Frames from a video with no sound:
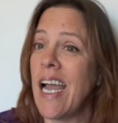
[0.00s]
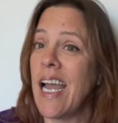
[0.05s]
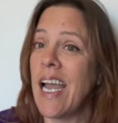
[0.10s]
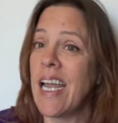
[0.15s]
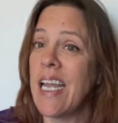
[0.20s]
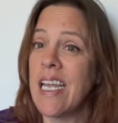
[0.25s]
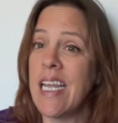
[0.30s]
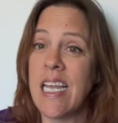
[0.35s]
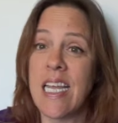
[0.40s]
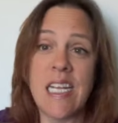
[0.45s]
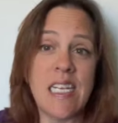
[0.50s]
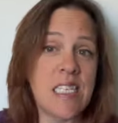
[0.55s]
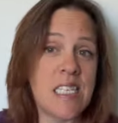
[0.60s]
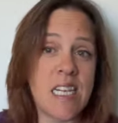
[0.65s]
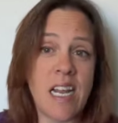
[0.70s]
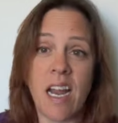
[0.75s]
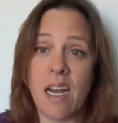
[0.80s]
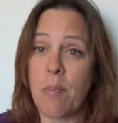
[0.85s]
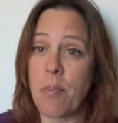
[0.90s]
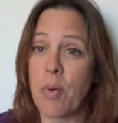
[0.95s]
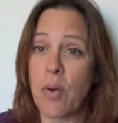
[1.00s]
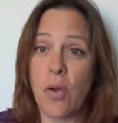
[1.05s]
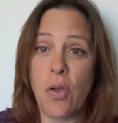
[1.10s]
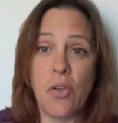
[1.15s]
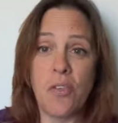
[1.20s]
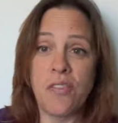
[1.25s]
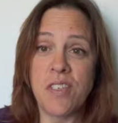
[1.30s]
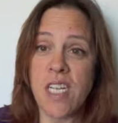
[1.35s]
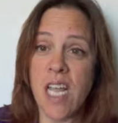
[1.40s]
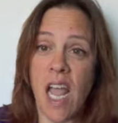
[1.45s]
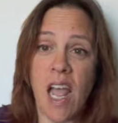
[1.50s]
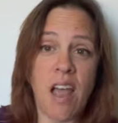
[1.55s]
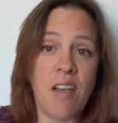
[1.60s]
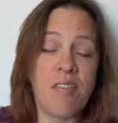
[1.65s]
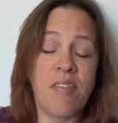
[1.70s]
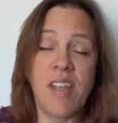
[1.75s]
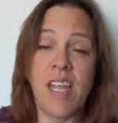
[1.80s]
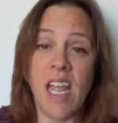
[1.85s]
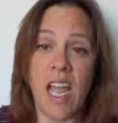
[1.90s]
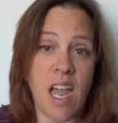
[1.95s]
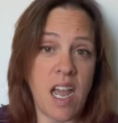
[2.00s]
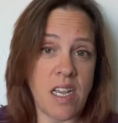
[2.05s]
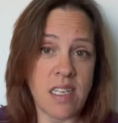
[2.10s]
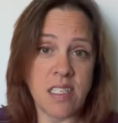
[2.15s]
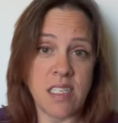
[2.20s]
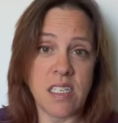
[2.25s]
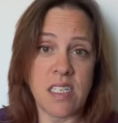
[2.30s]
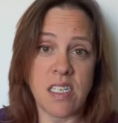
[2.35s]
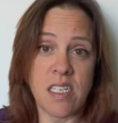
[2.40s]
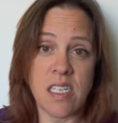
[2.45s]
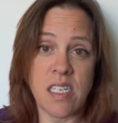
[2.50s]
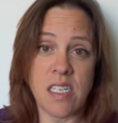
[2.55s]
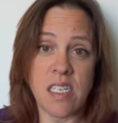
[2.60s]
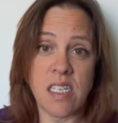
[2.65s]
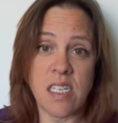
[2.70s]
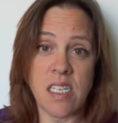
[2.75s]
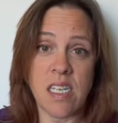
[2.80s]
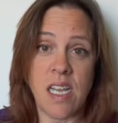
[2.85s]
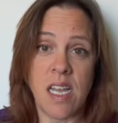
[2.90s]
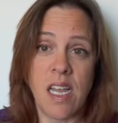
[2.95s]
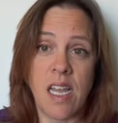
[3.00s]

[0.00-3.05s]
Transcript: He's not approved to have guests.